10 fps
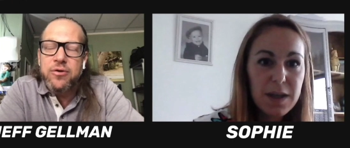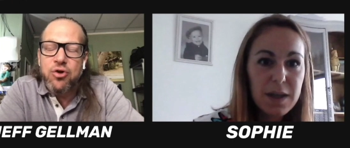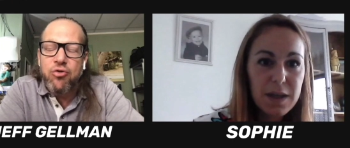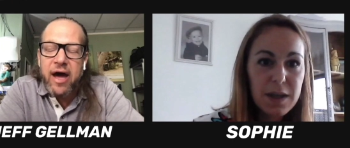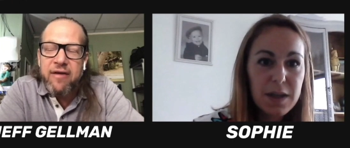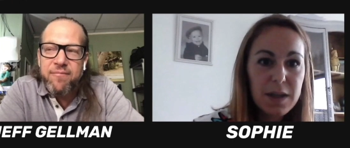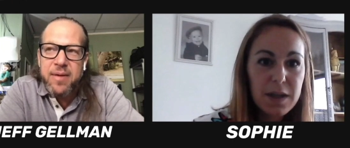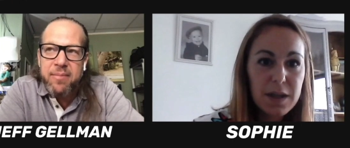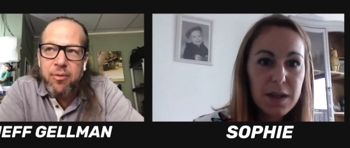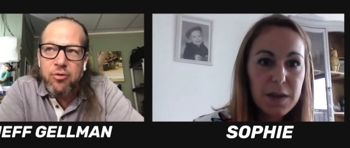Speaker 1: there's a lot of
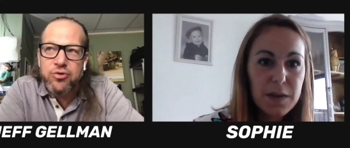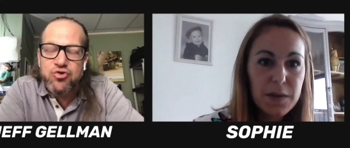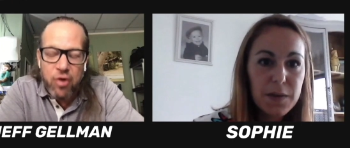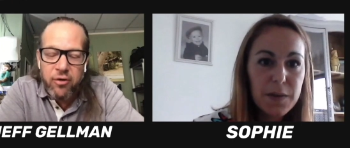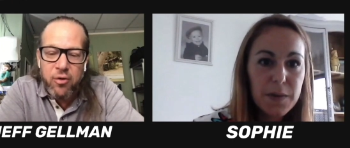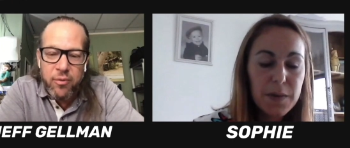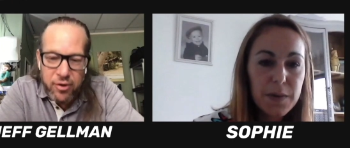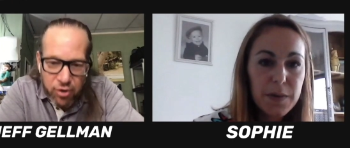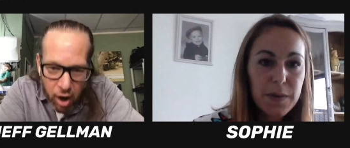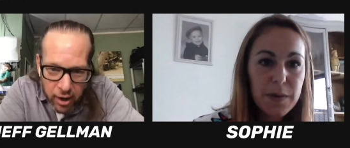people struggling with
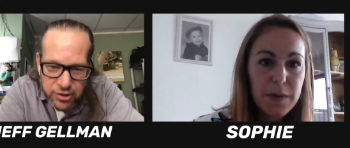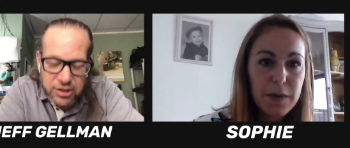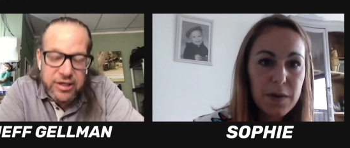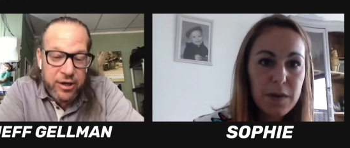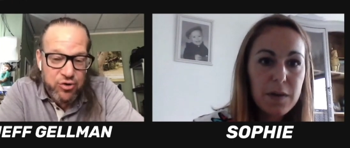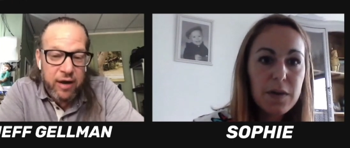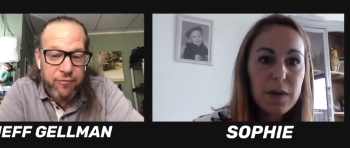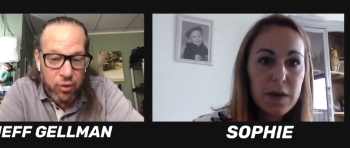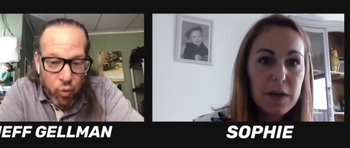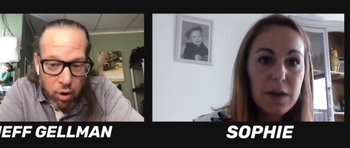their dogs because I
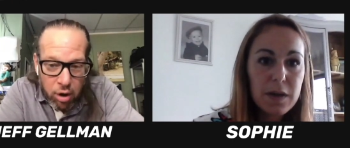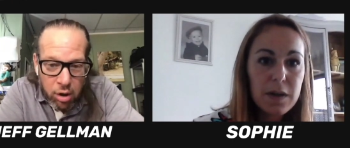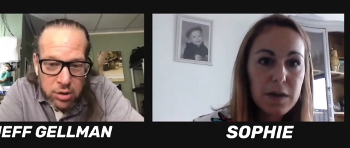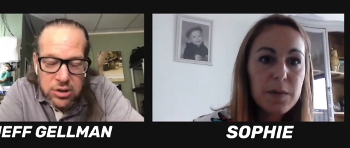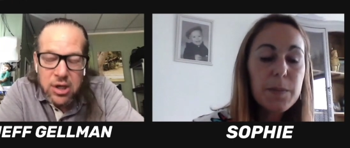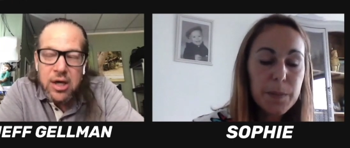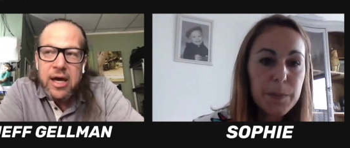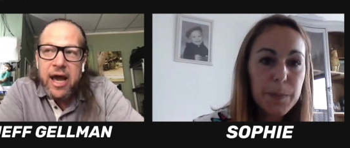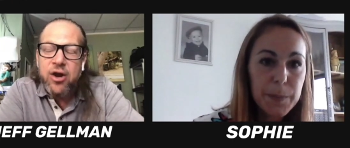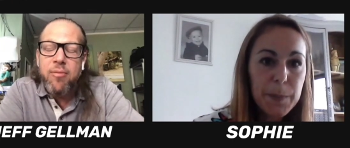travel the world.
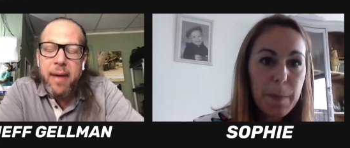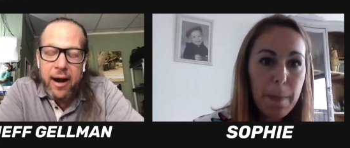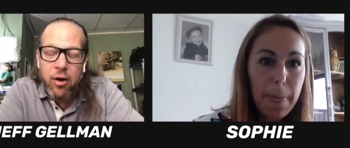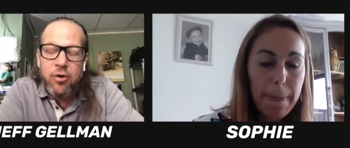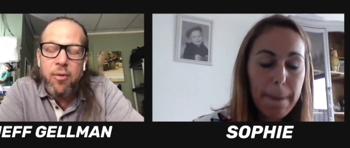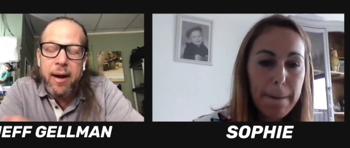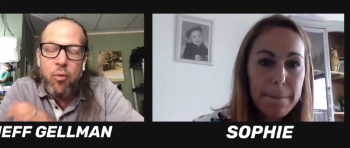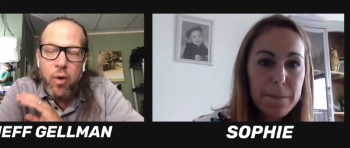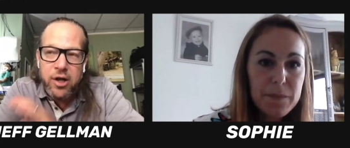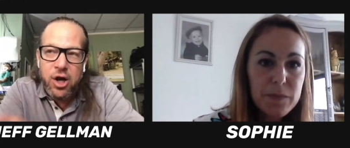Mm-hmm. no matter no matter
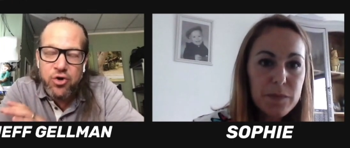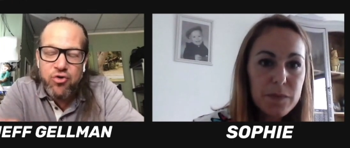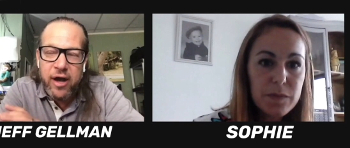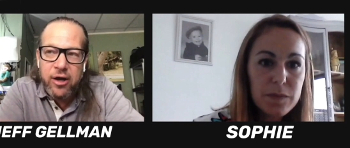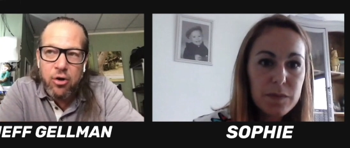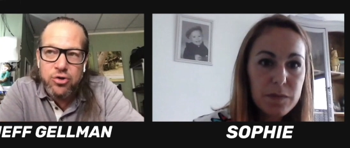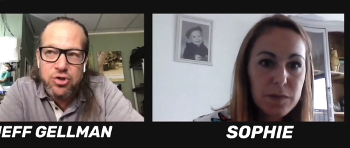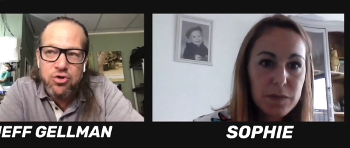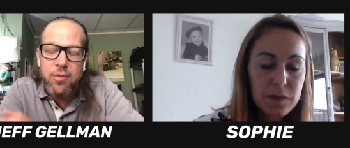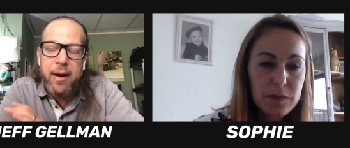what country I go
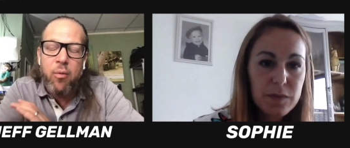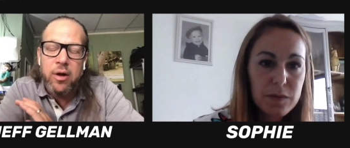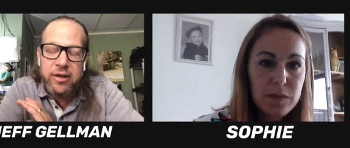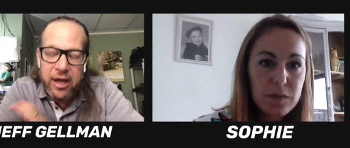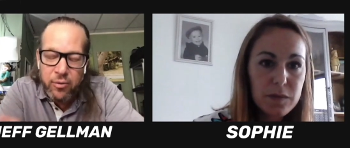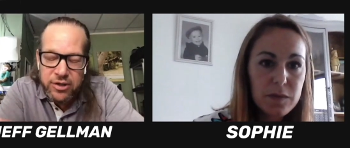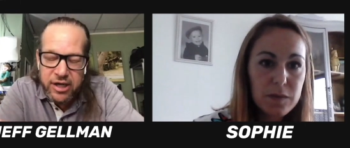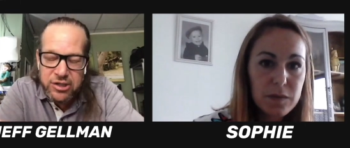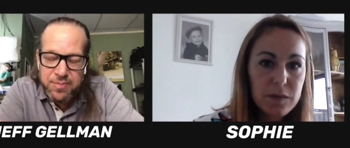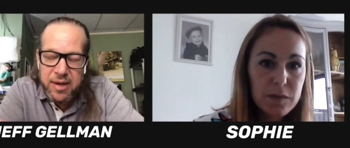to, no matter what language
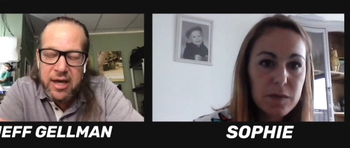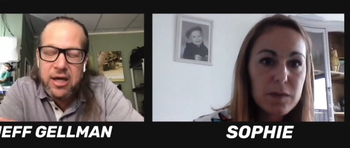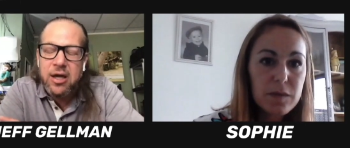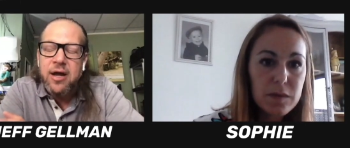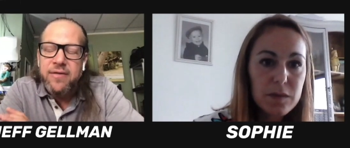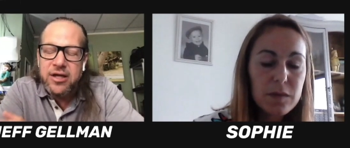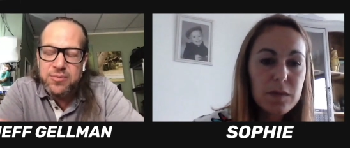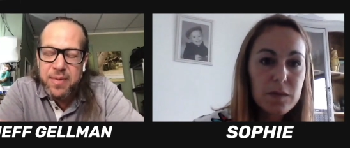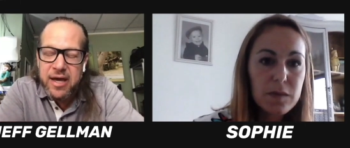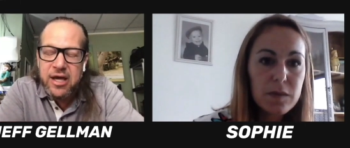I speak, they
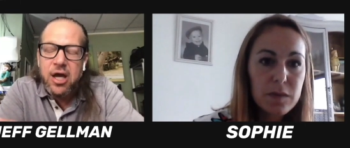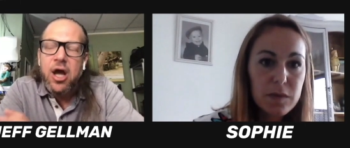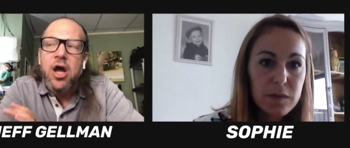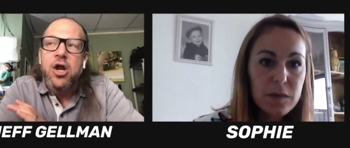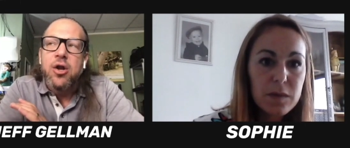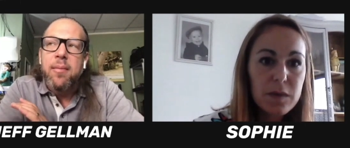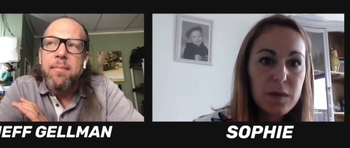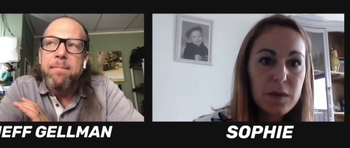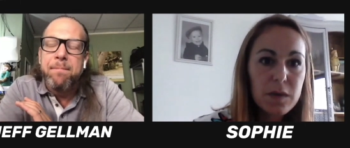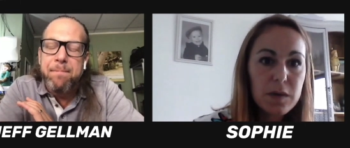speak.
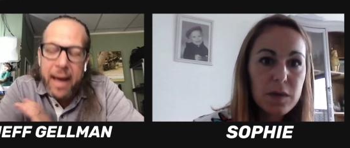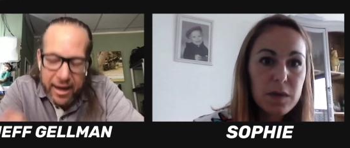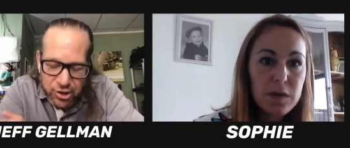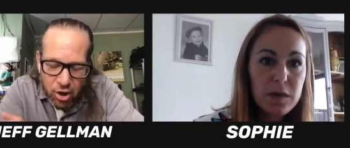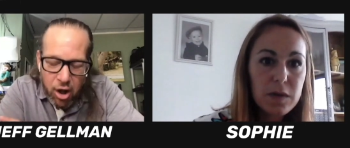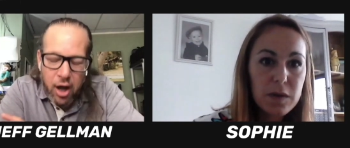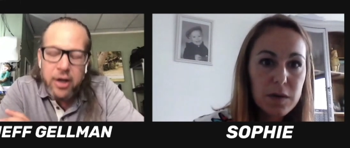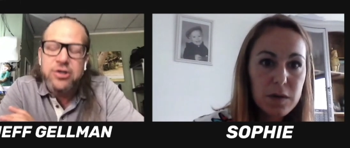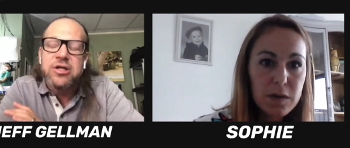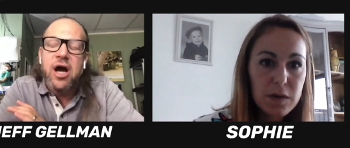Bad
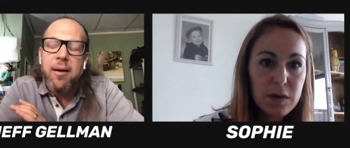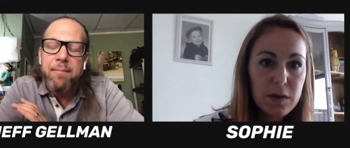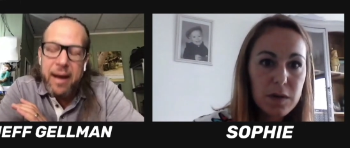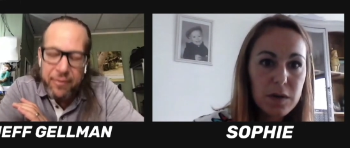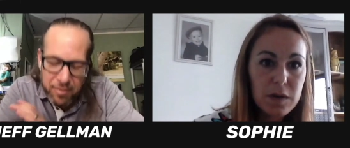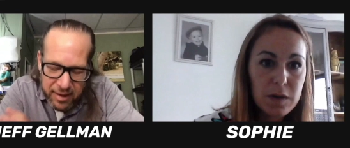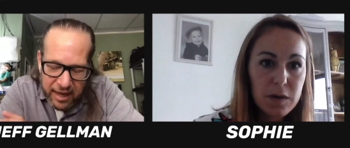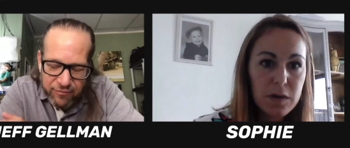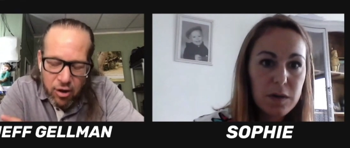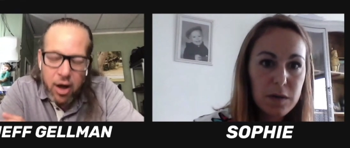dogs, badly
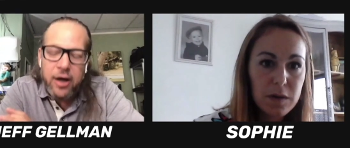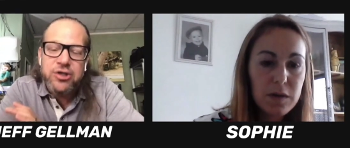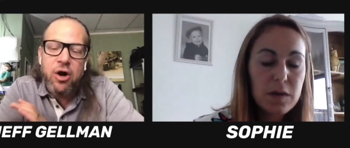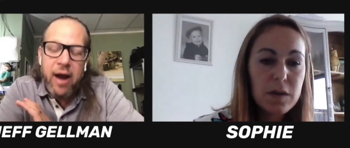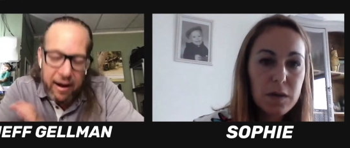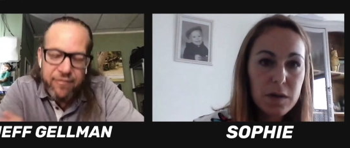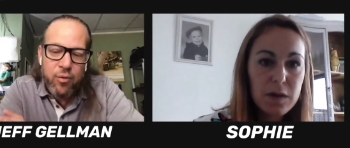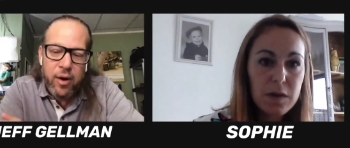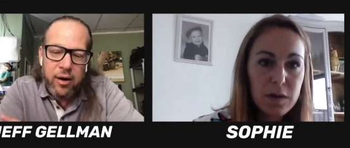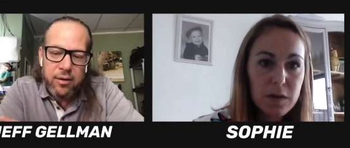behaved dogs are
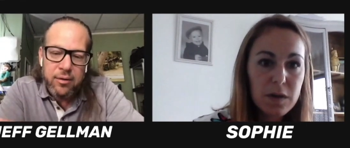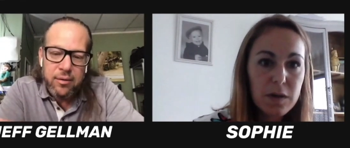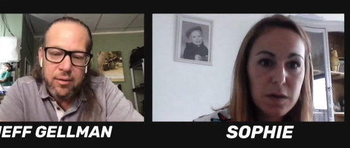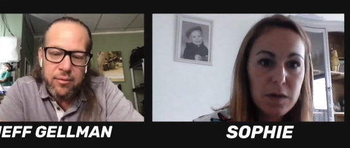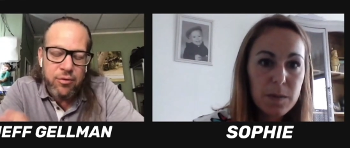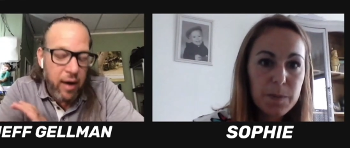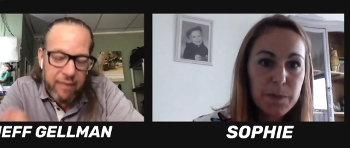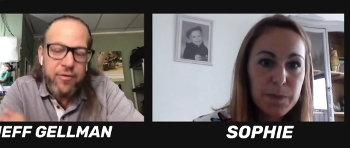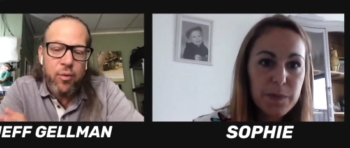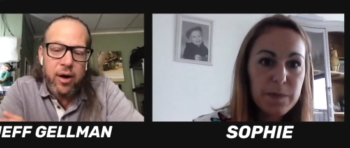everywhere. They're
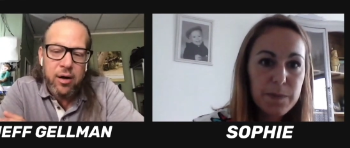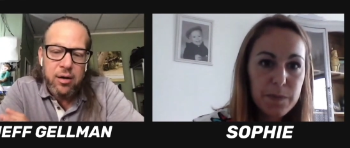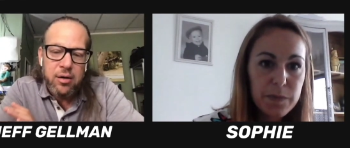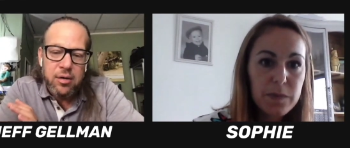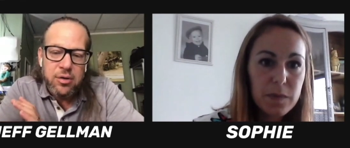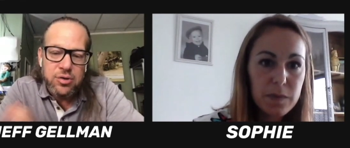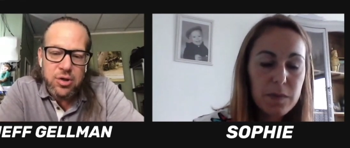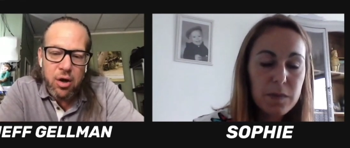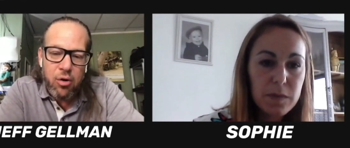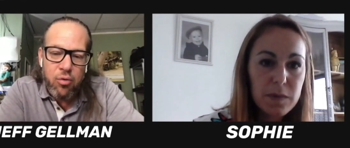everywhere.
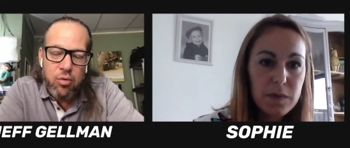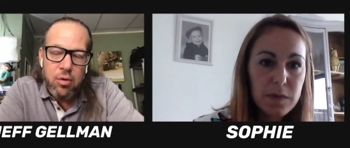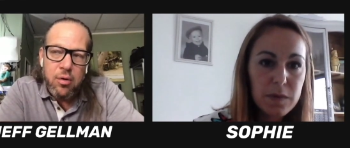So,